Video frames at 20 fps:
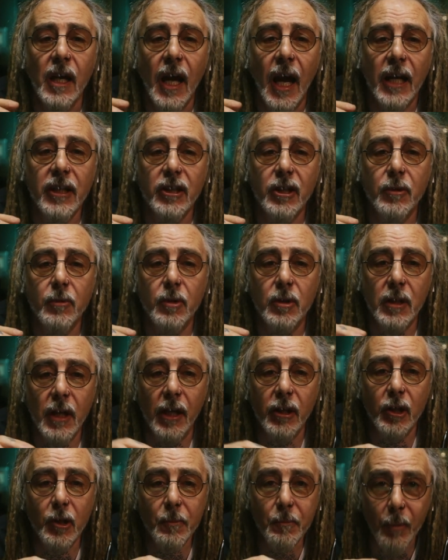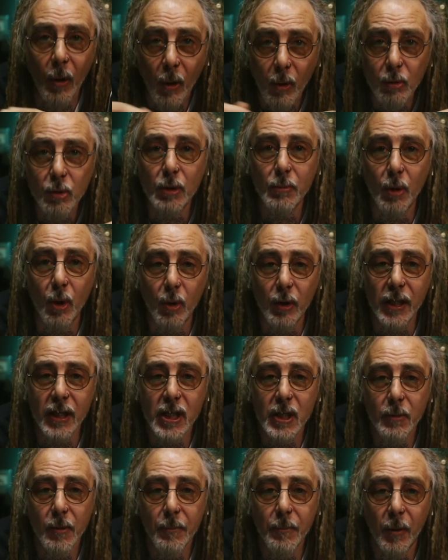and you and you pull them all
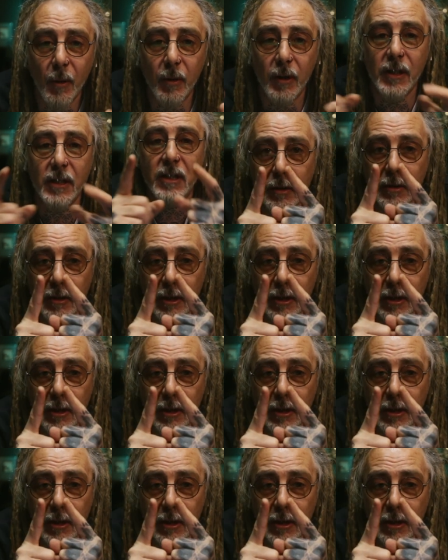into a point,